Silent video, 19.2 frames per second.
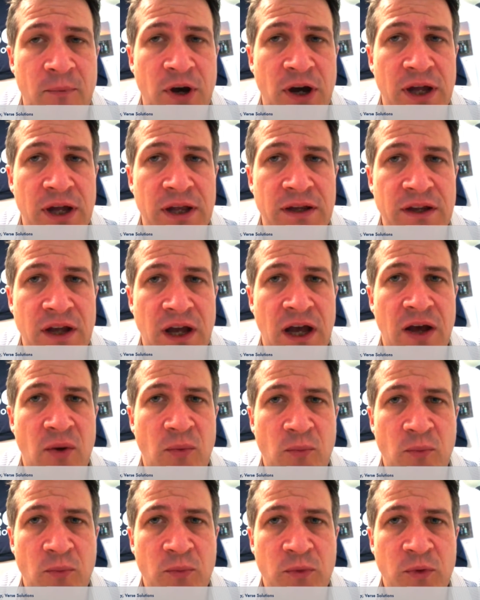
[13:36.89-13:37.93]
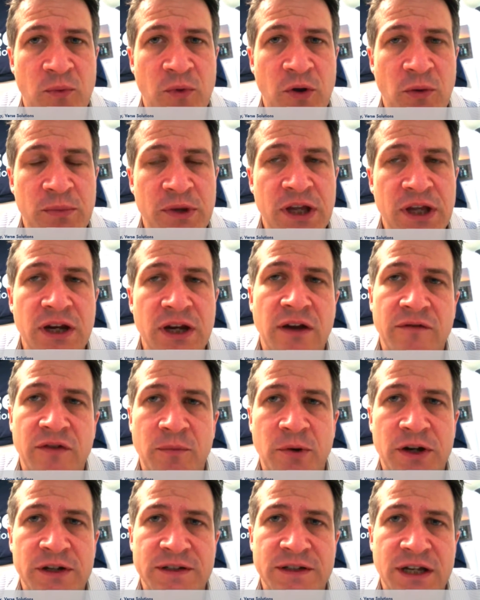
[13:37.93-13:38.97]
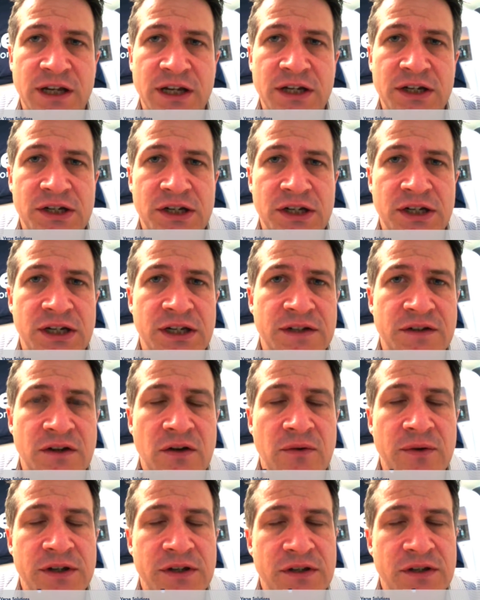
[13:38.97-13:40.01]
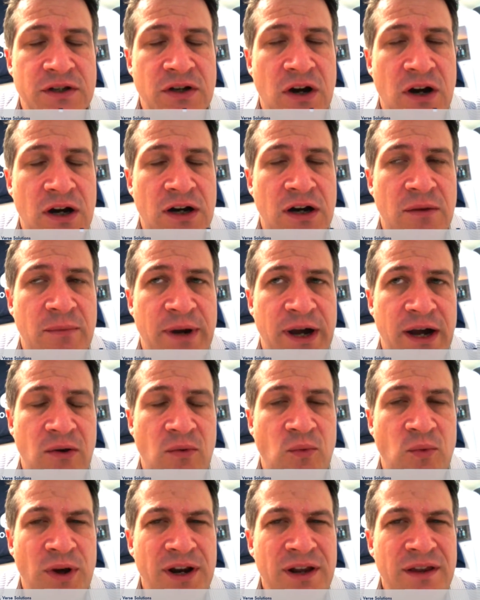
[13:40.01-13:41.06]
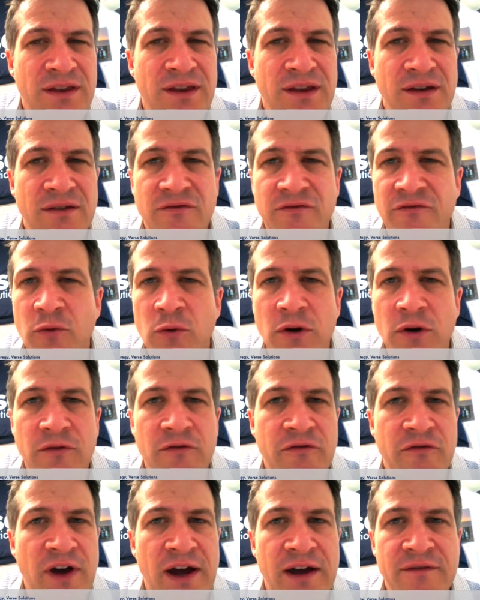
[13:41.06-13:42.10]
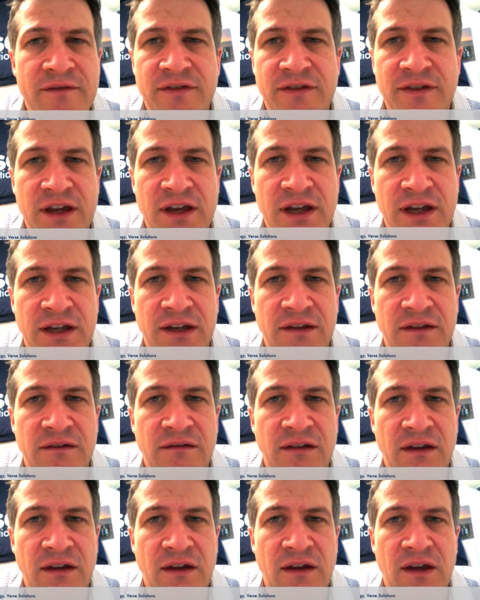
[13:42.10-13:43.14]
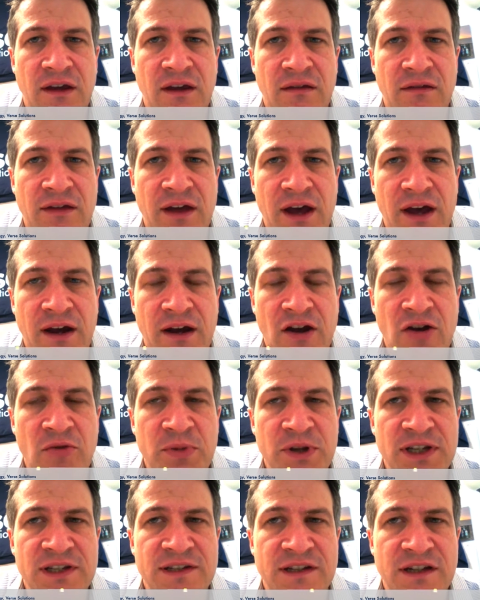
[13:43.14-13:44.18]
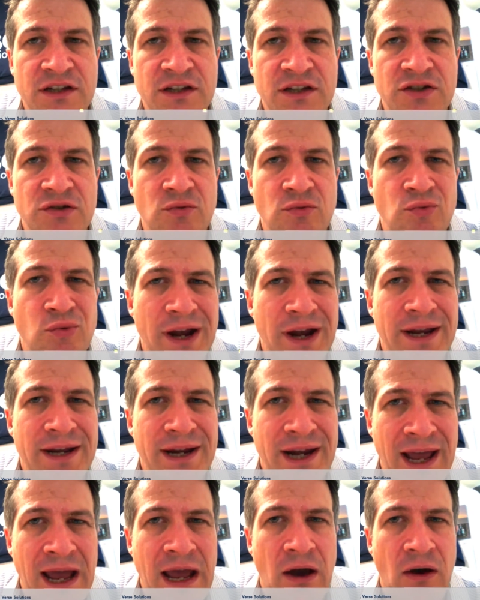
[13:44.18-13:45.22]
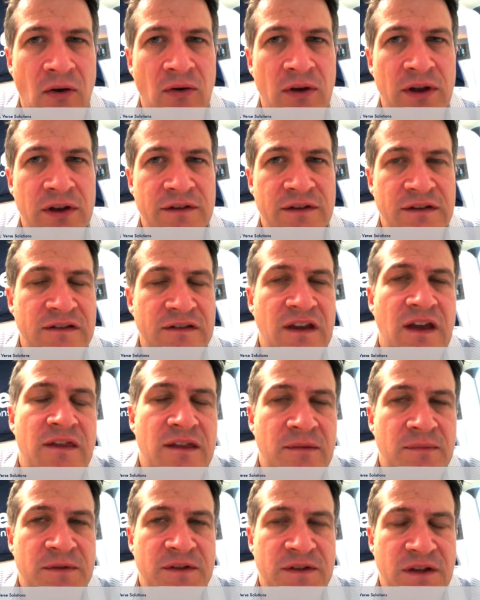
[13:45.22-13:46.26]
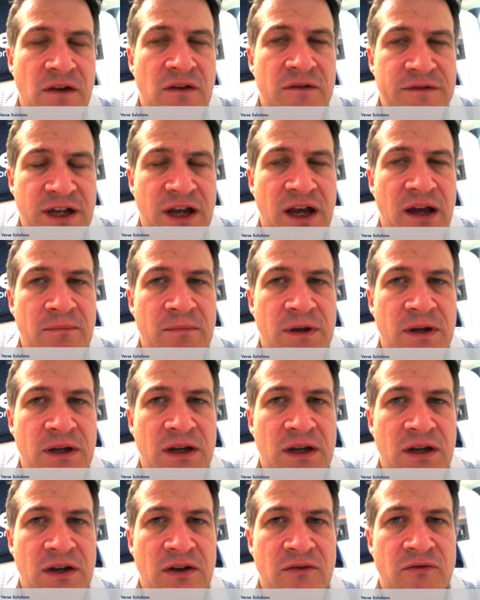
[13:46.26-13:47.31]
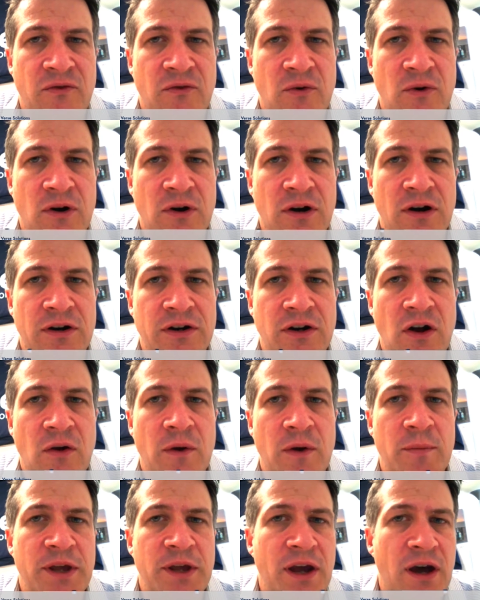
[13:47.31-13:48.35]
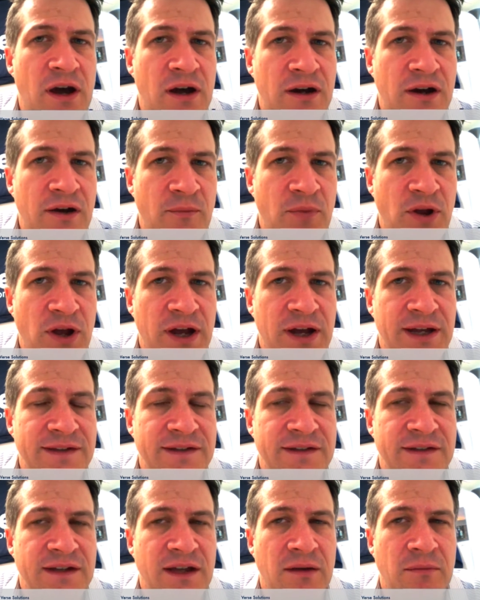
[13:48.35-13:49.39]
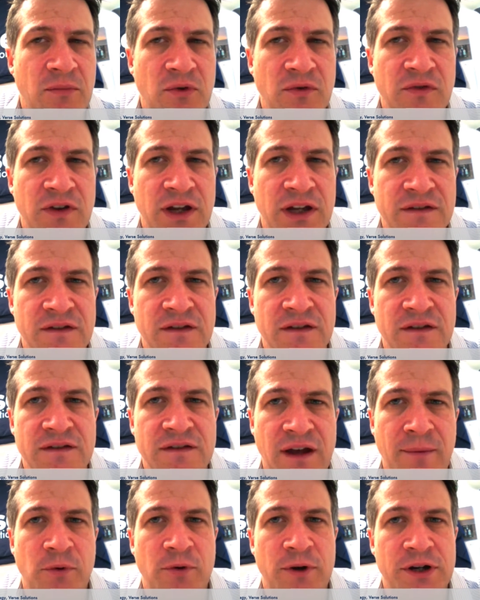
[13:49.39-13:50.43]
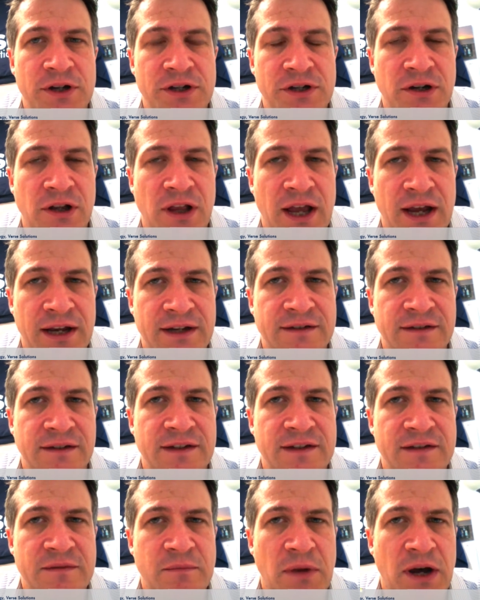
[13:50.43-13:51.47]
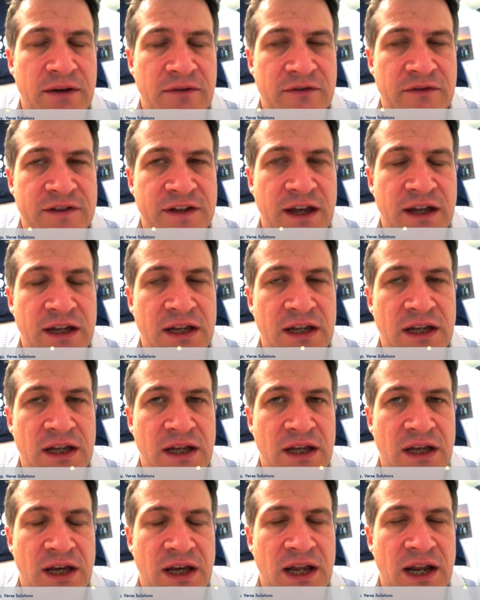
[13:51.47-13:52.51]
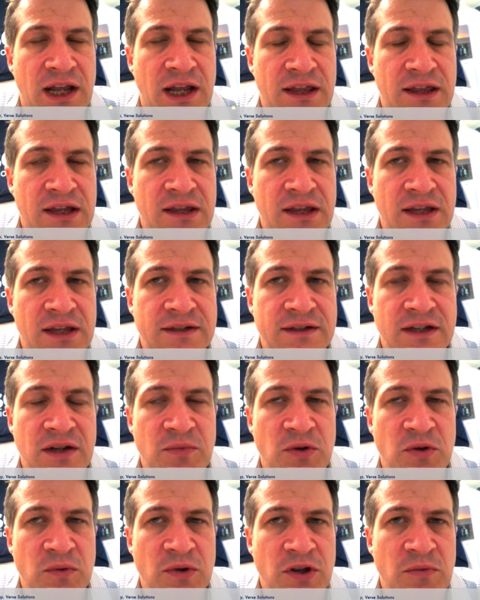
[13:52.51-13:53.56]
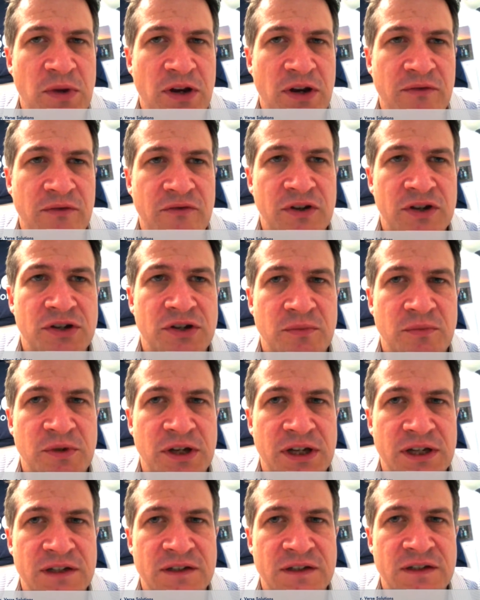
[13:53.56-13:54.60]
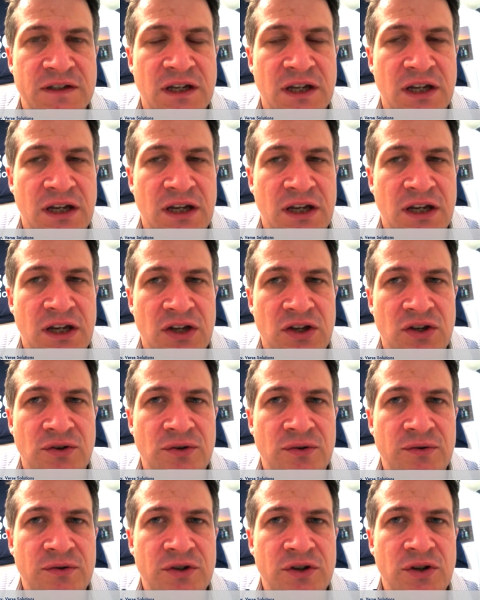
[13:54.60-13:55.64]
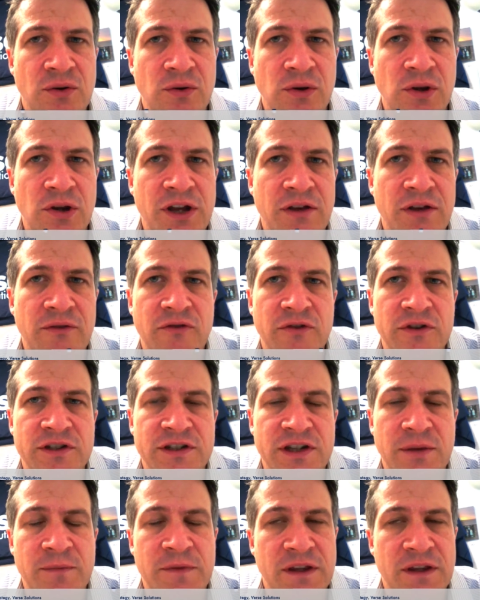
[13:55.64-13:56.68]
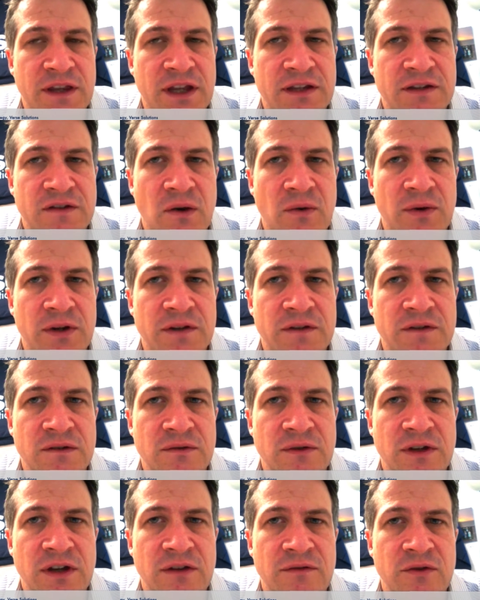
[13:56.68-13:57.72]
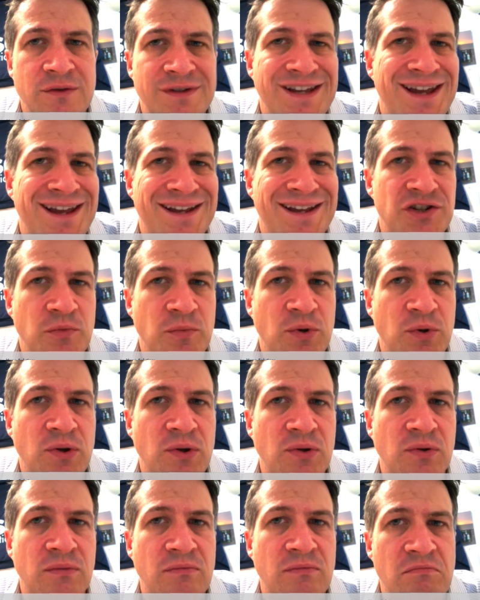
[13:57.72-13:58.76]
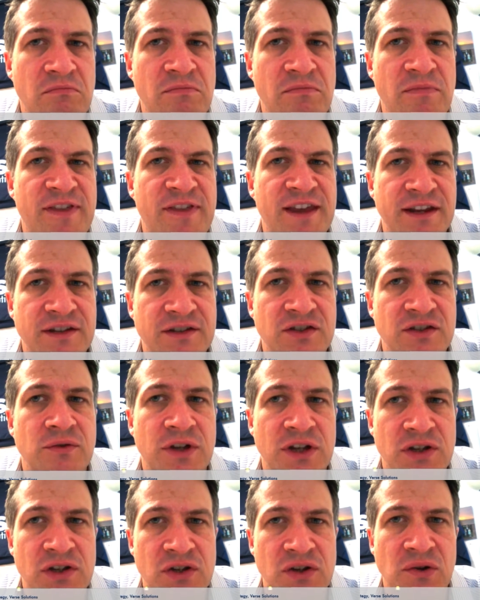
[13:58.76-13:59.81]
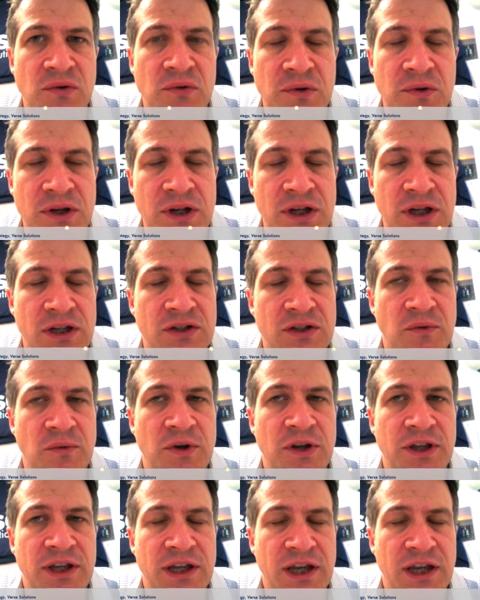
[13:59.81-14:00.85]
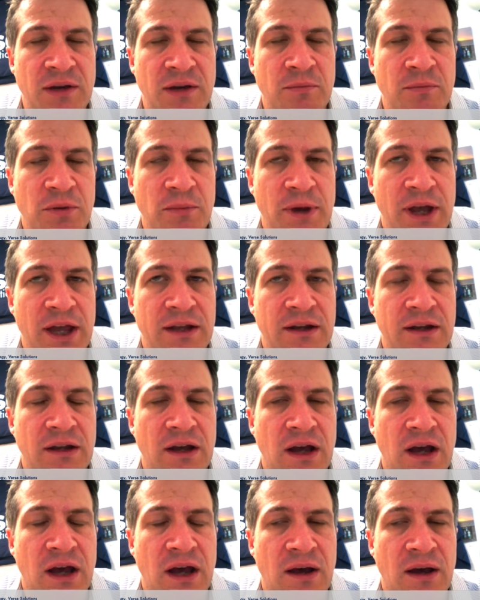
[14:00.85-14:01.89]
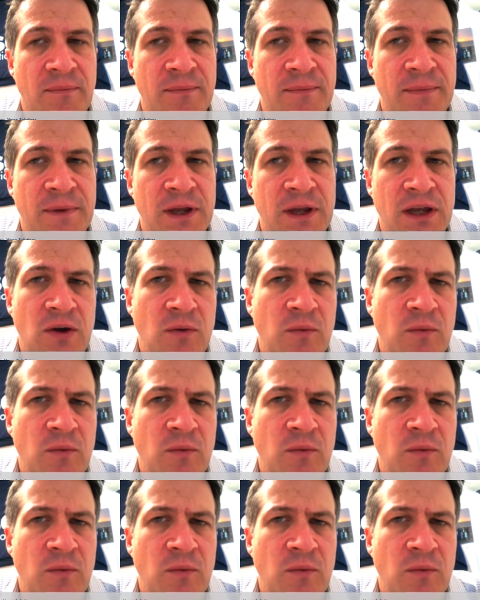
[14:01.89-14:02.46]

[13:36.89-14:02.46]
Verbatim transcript: But um, the real meat of the presentation is going to talk about what are the four or five things that companies can do right now to set themselves up for going beyond compliance and moving into this operational excellence mindset. And I think that's going to be really beneficial because you're you're looking for something that's going to give you tangible things you can do to really implement, um,